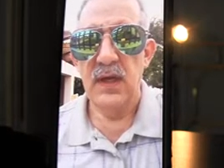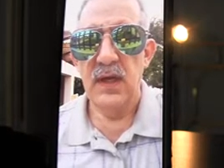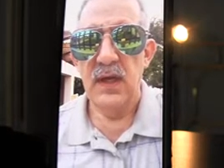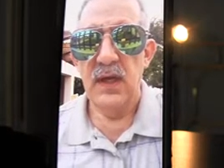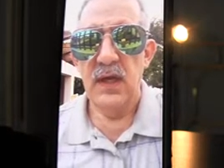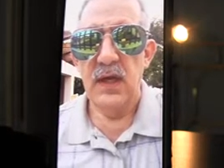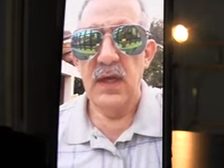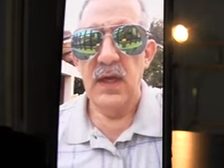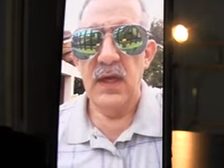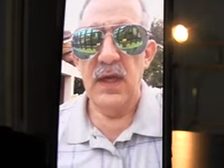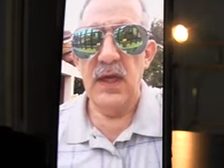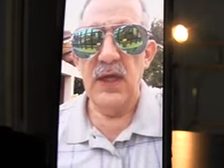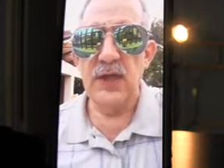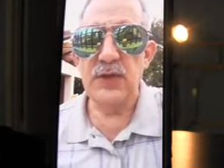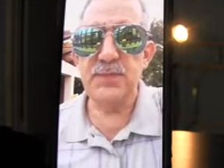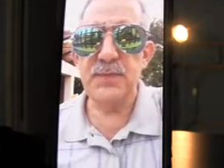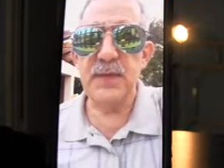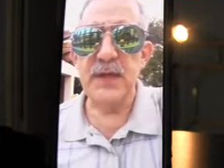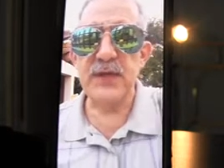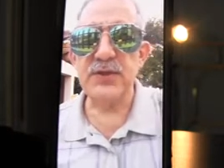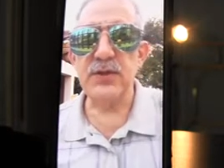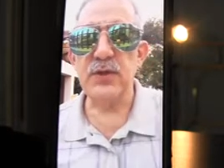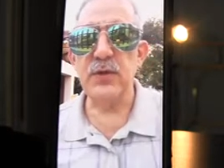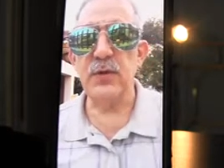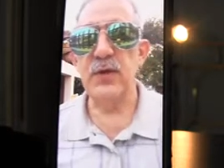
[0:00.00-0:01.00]

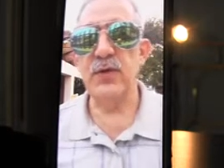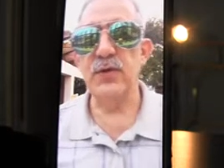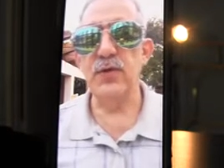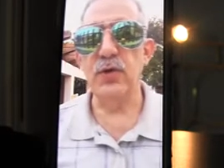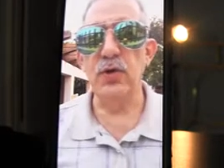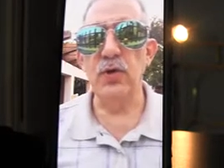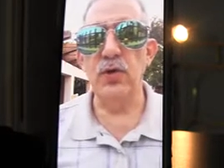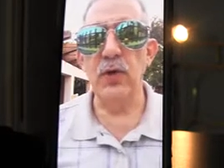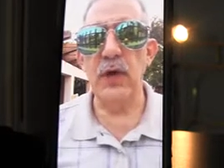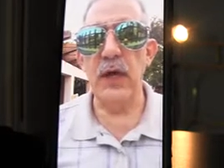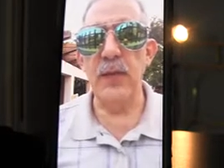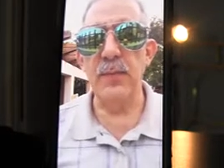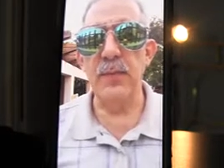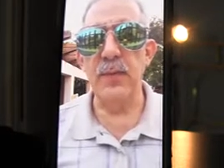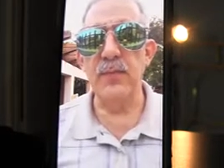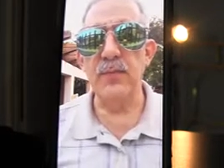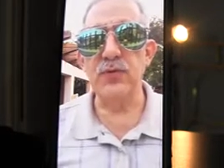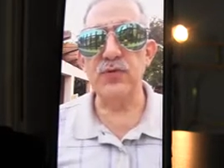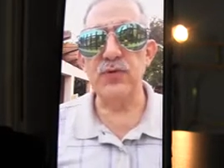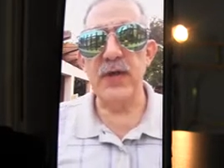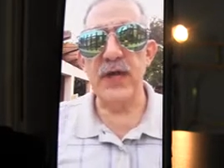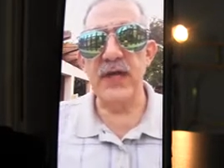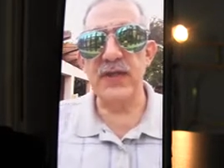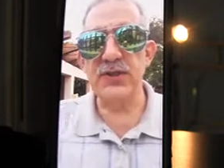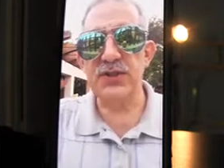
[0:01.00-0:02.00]
especially with her new album
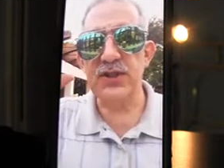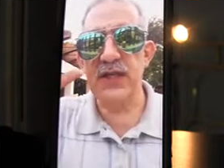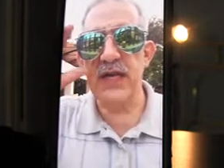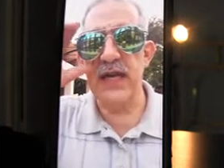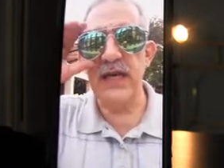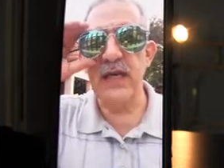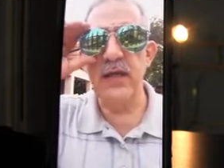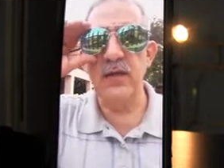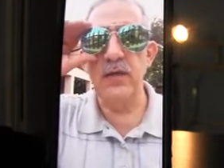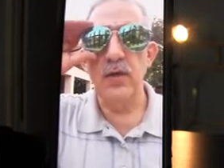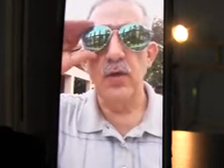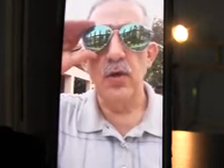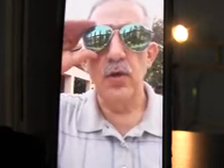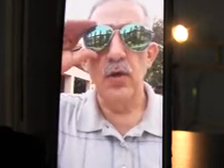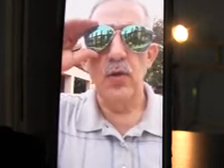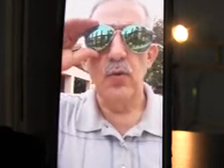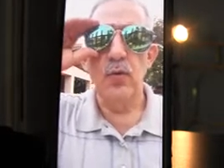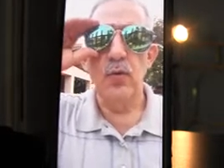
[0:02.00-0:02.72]
Trashcannon, which